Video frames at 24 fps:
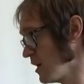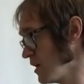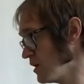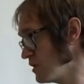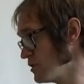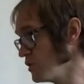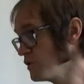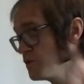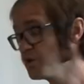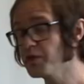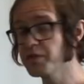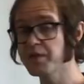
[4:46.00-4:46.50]

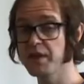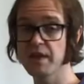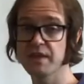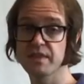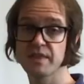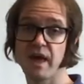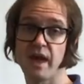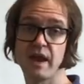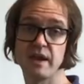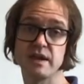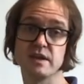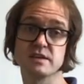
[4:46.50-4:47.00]
The other thing
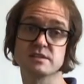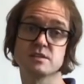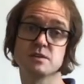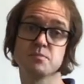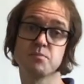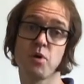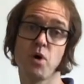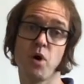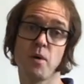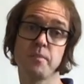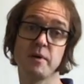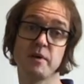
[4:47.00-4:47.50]
then is to
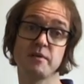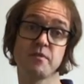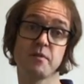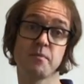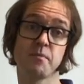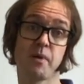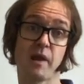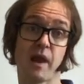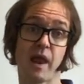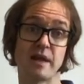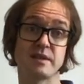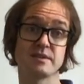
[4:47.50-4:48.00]
put a bit of a
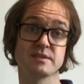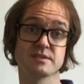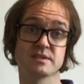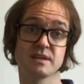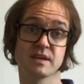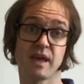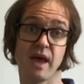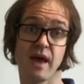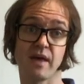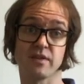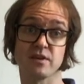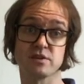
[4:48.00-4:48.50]
plan
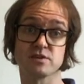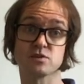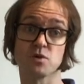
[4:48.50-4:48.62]
together.